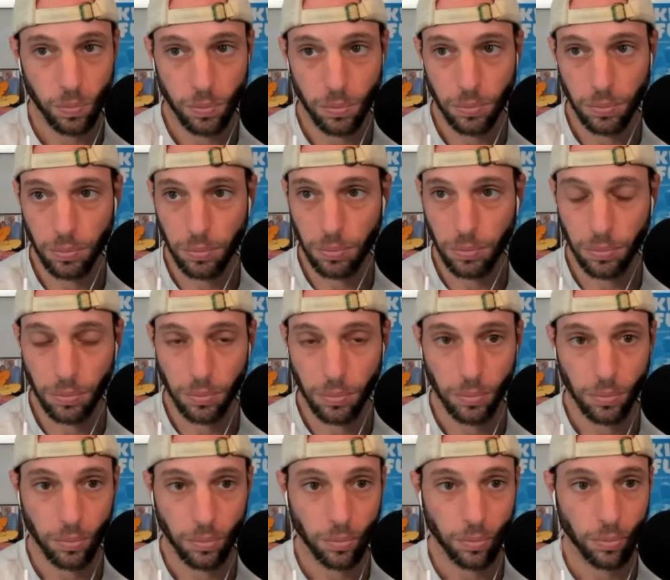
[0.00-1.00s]

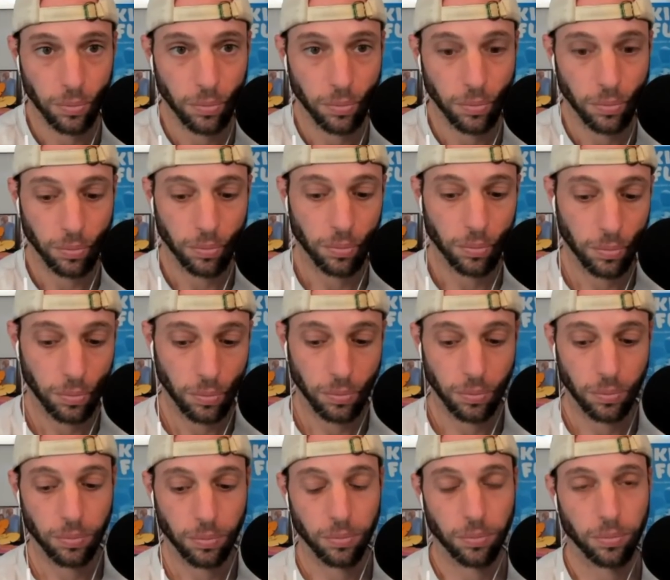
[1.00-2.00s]

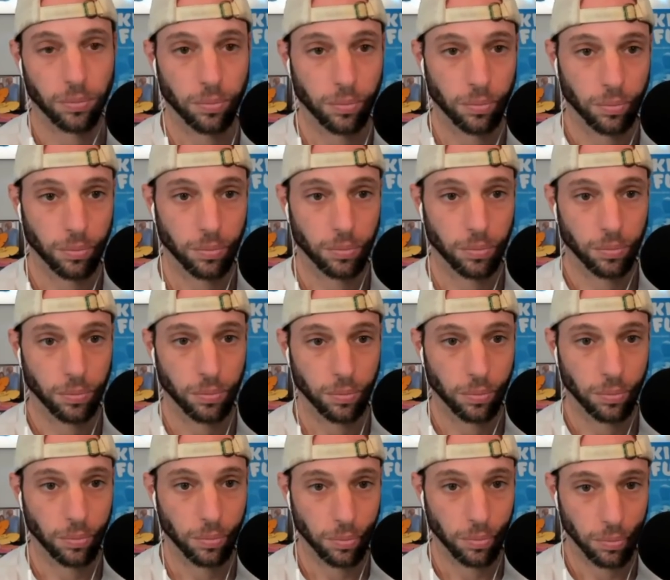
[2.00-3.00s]

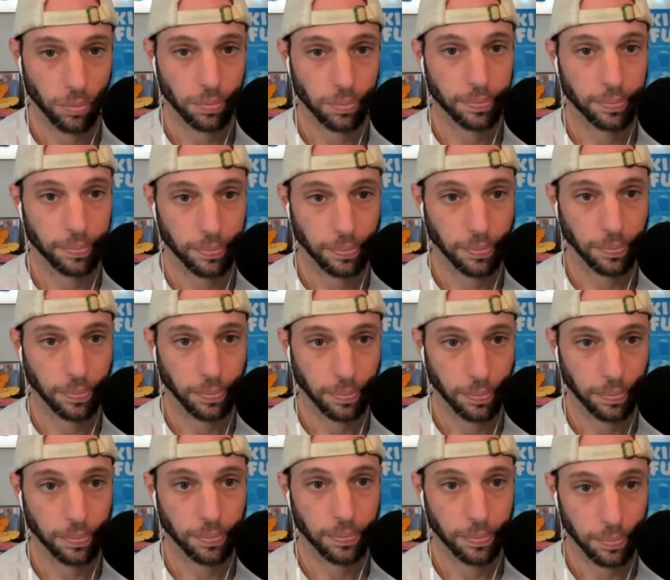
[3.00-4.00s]

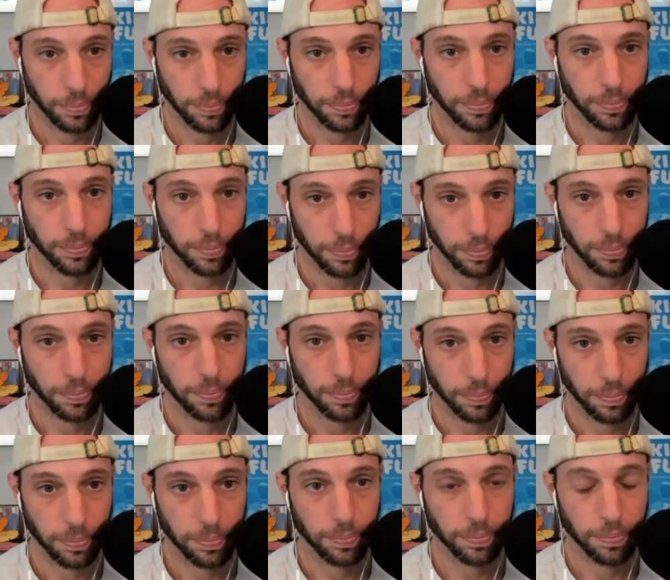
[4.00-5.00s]

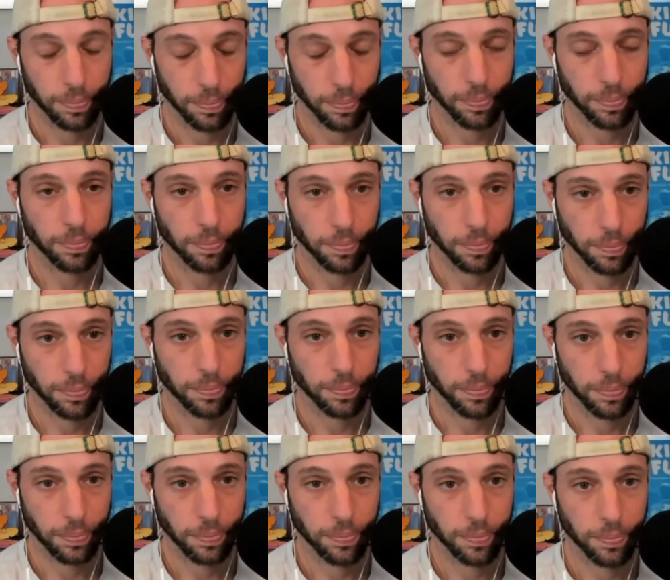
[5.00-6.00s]

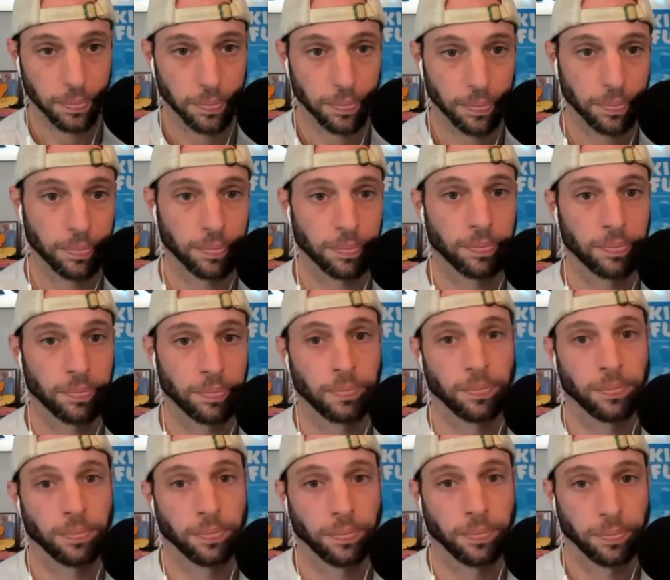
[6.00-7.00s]

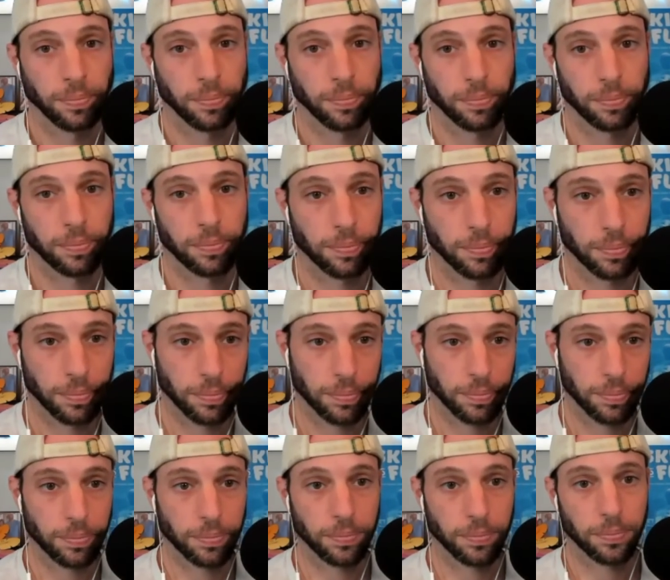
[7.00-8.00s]
(silent)